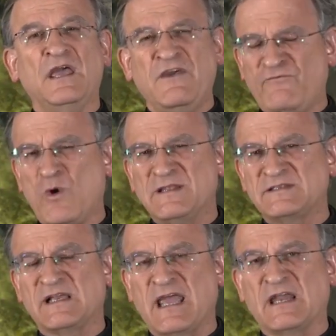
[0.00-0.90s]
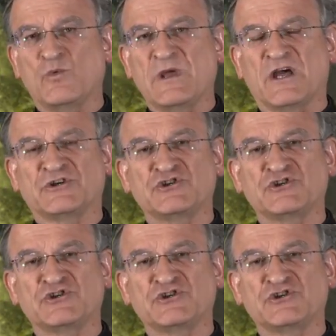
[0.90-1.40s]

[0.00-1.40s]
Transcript: If once again we are